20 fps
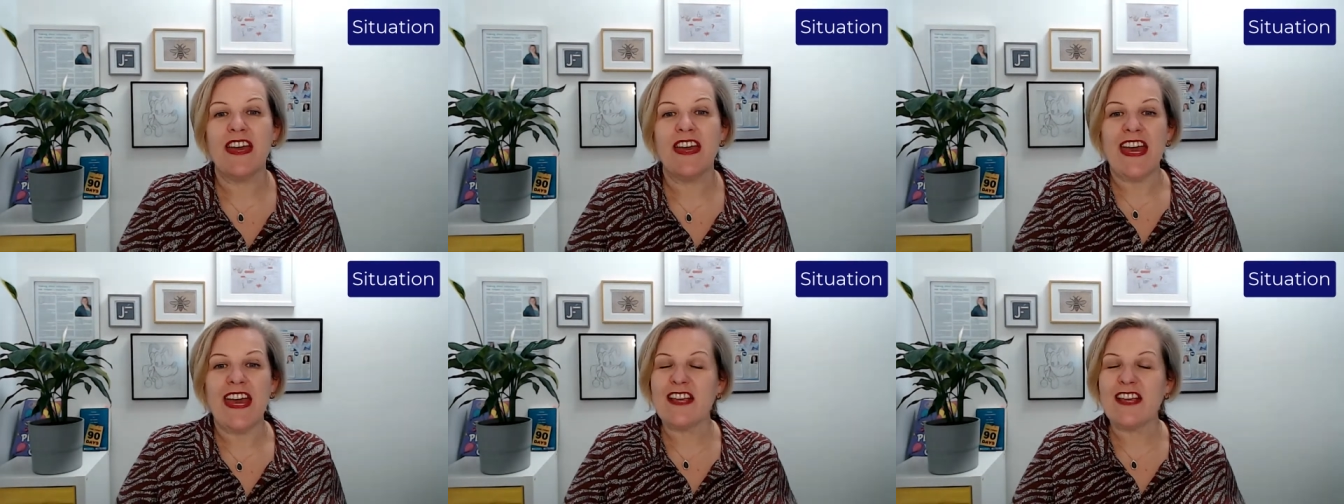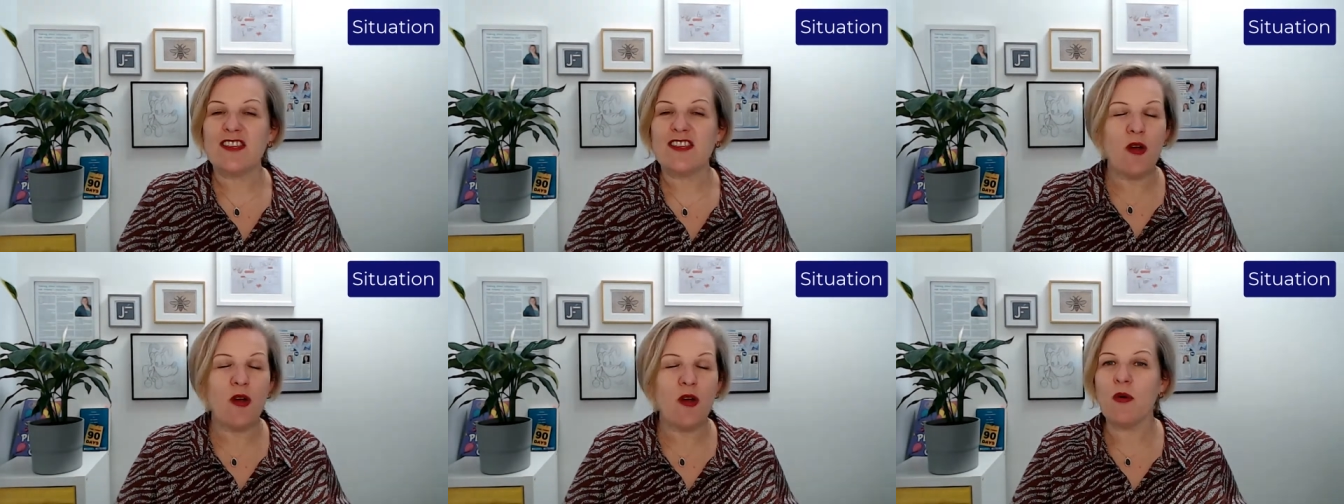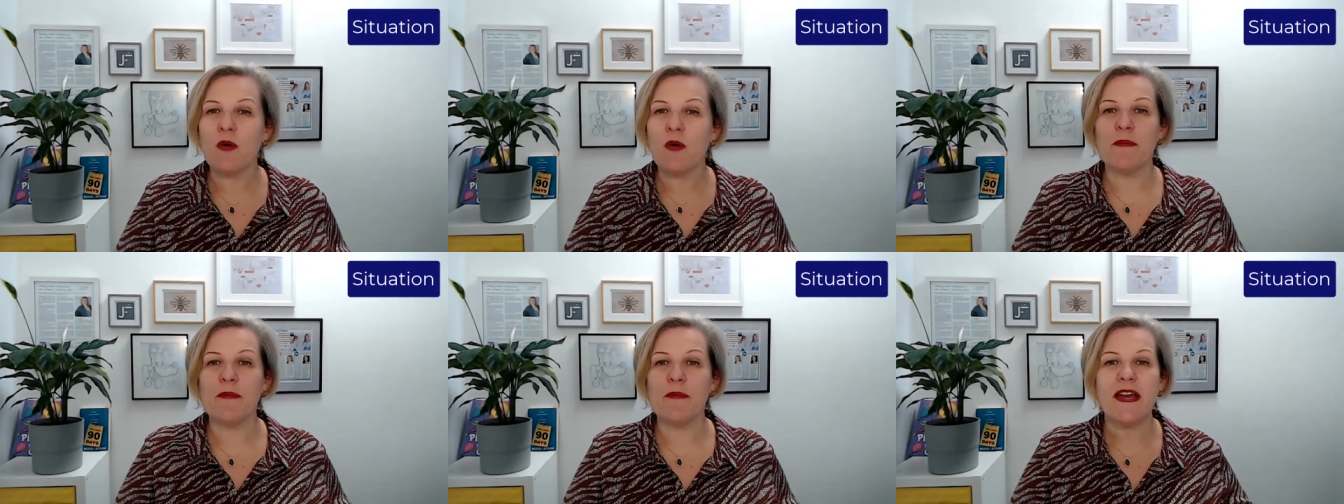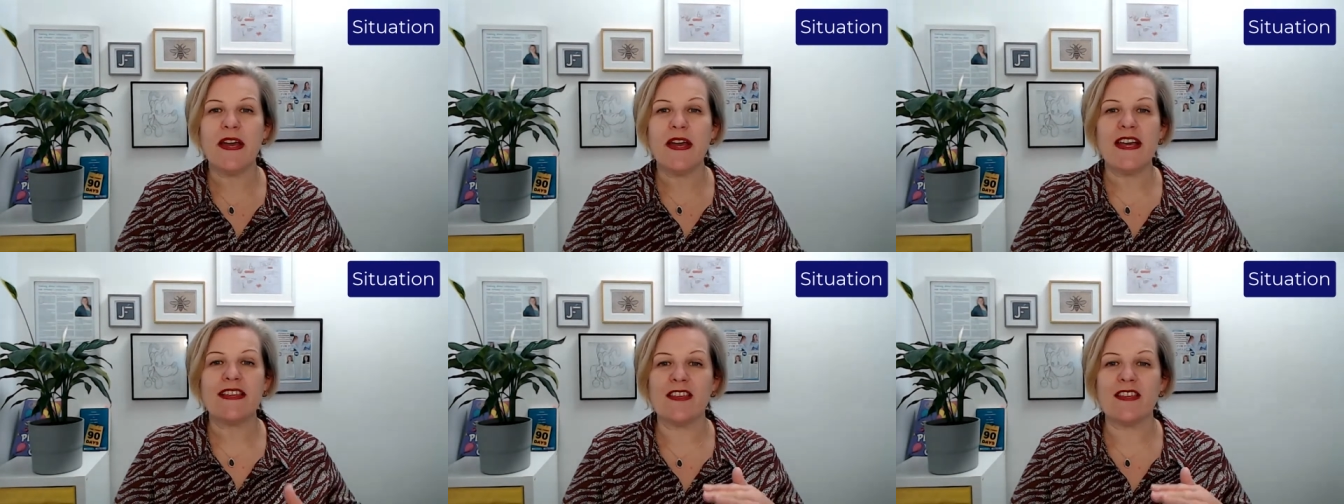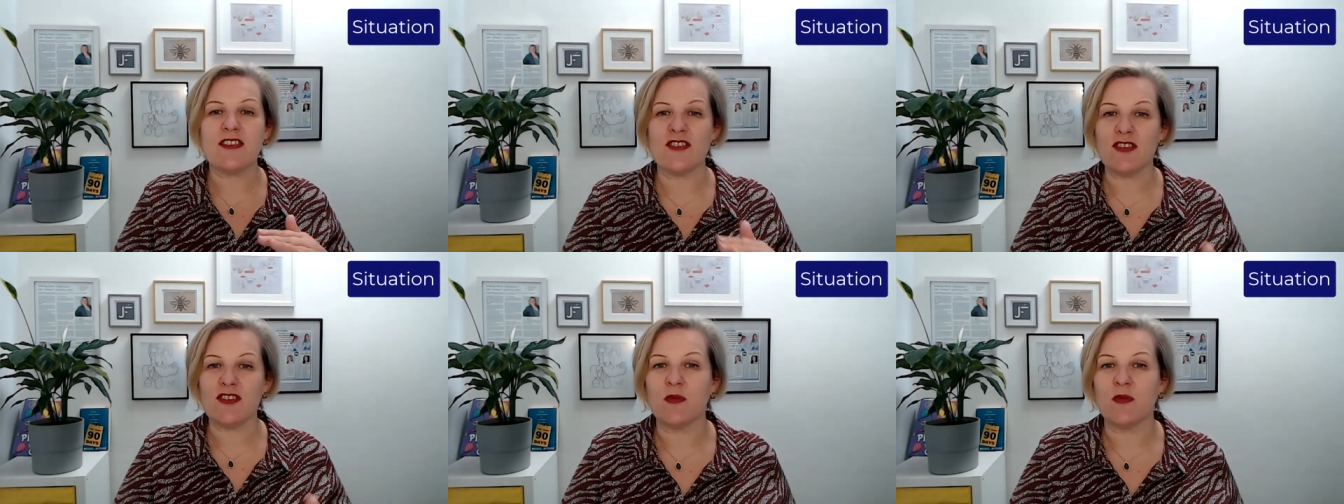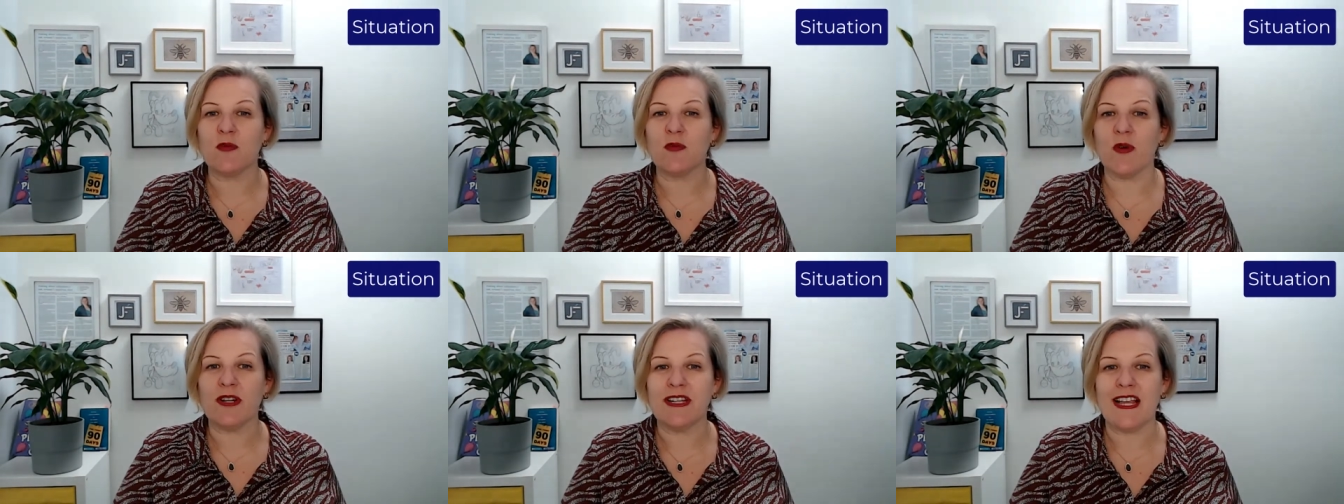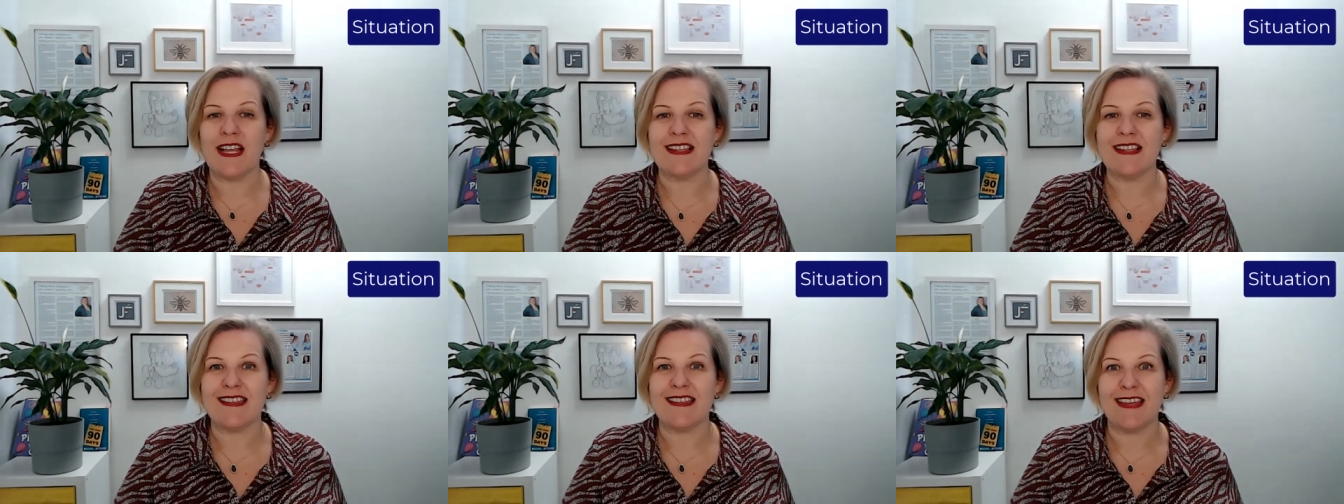It's not War and Peace, it's just a
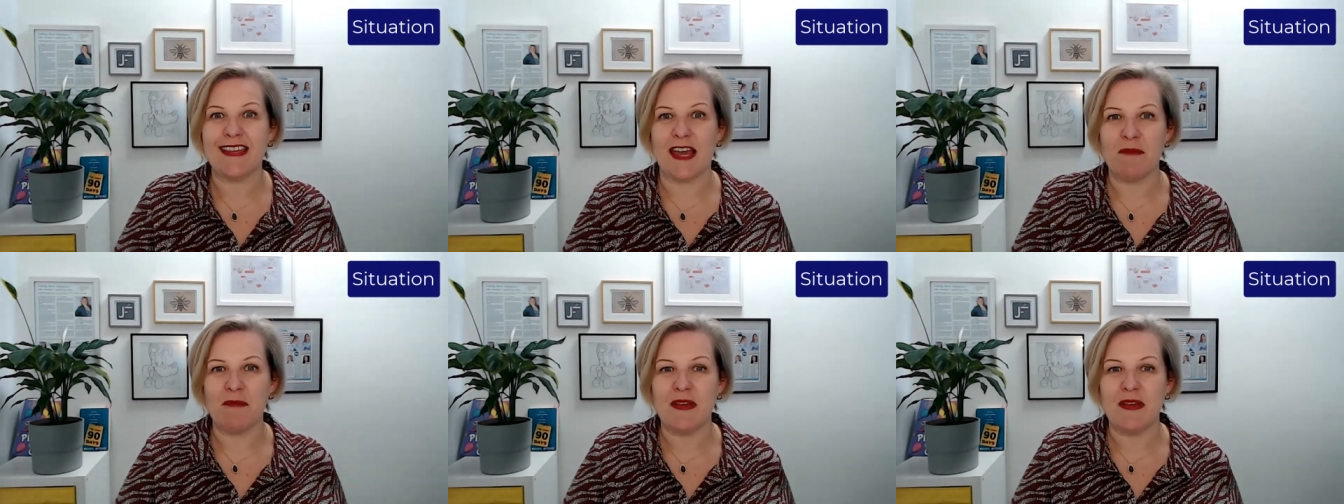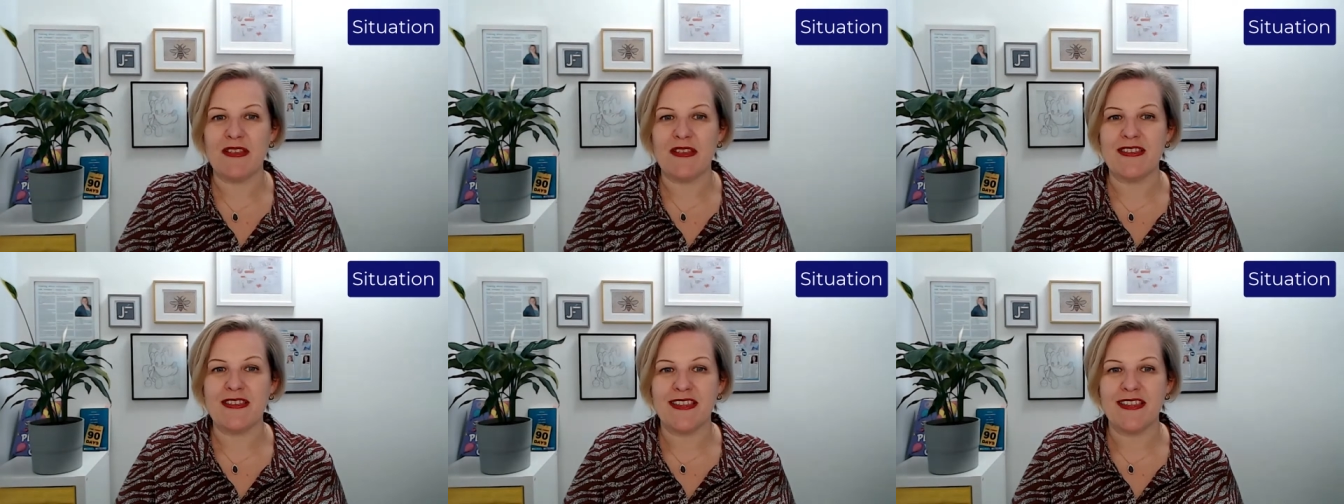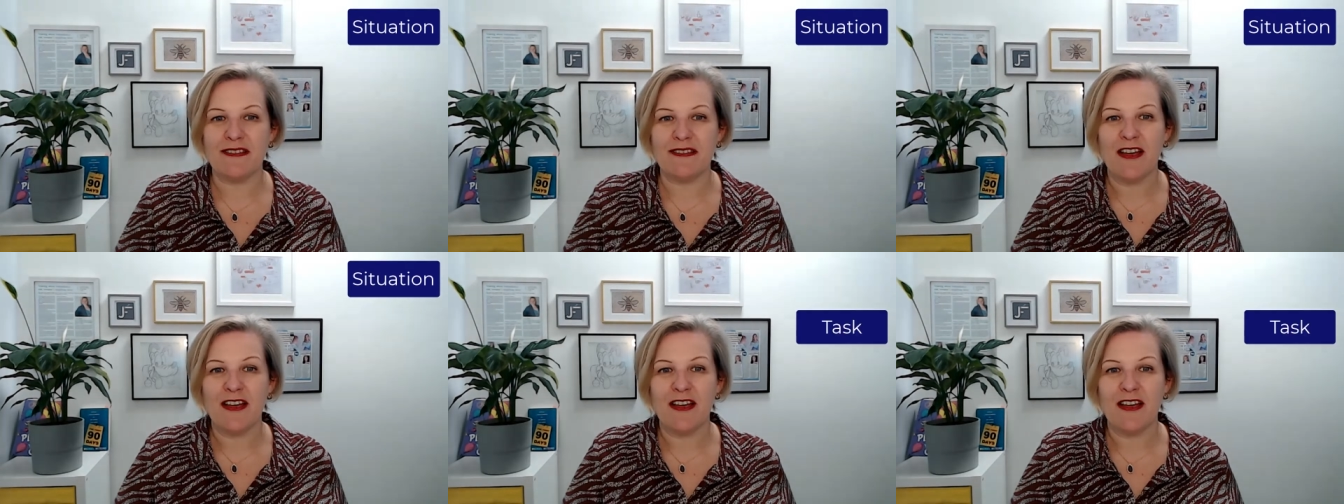one-line statement.